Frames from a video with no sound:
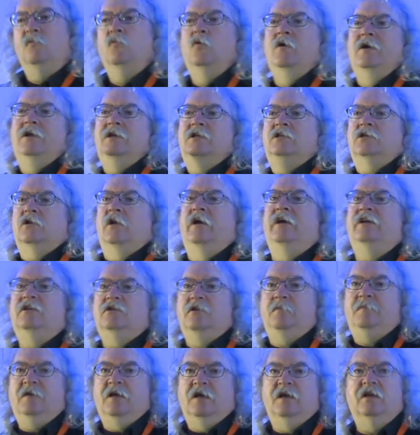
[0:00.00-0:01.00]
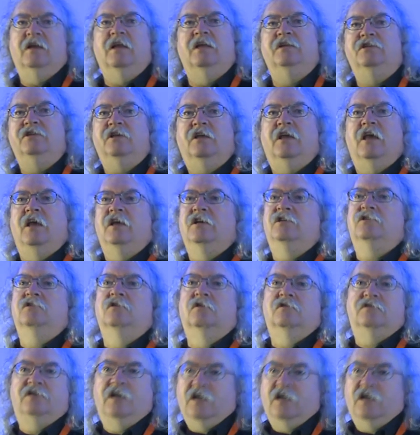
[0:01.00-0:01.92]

of what it's like to be an educational